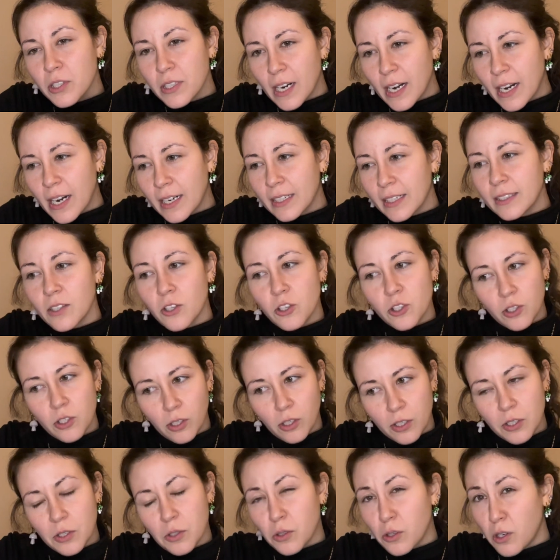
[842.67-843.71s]
dark. There's
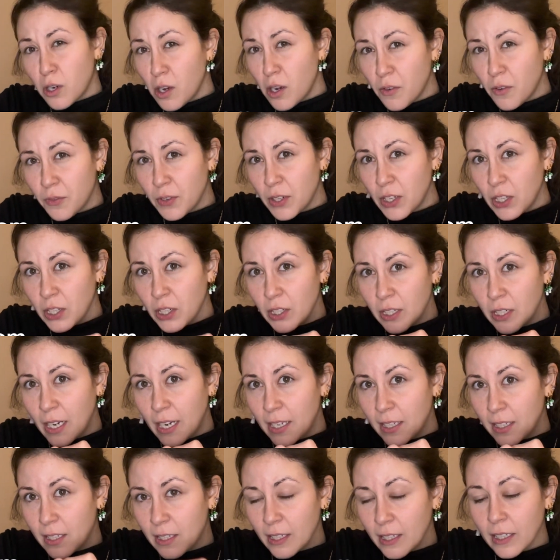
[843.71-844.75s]
also coffee, I
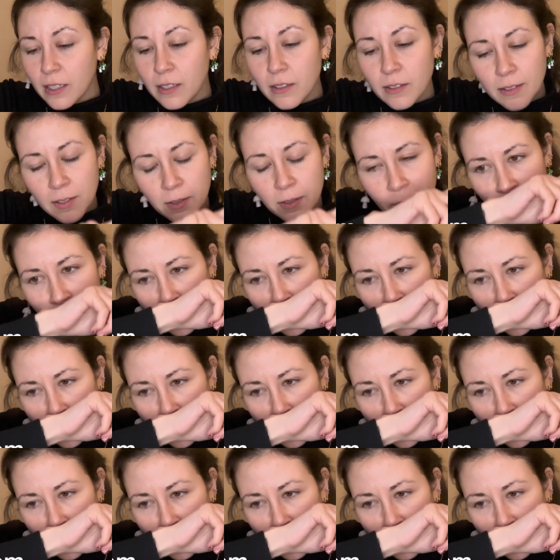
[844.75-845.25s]
think.